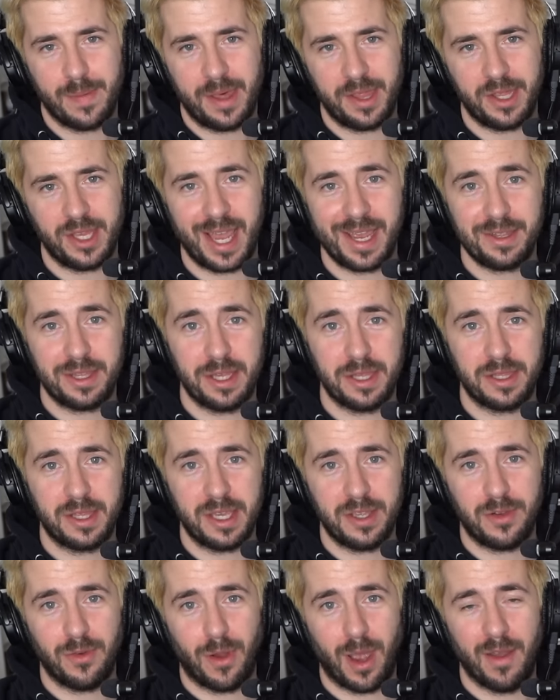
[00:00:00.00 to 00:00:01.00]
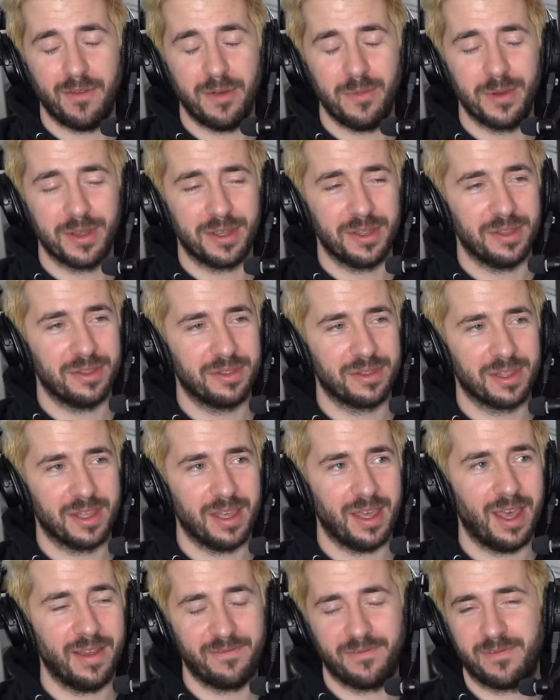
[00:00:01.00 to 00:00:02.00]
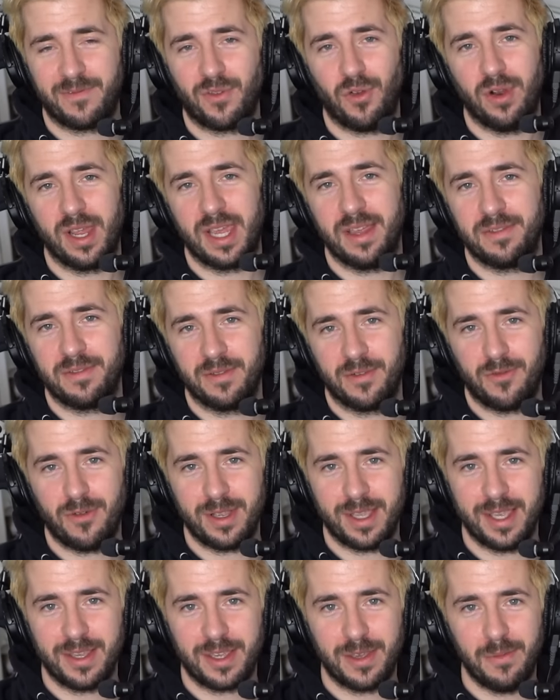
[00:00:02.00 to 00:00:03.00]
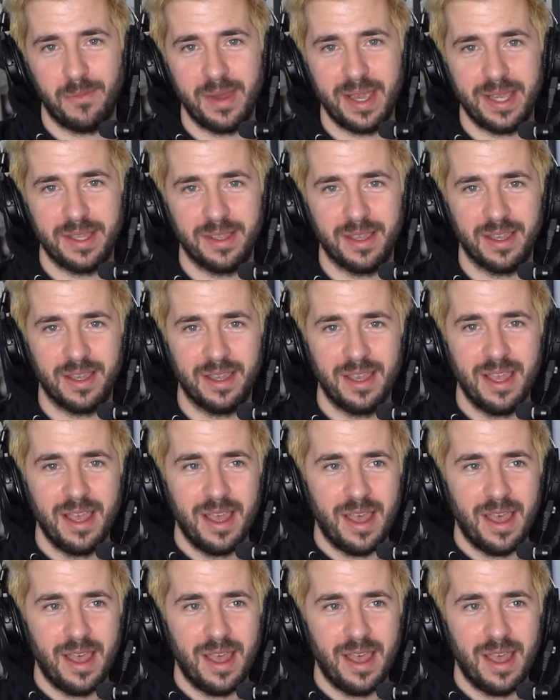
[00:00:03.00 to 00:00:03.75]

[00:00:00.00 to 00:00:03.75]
about the ACC driver, because uh, I've got to give some credit to me and the,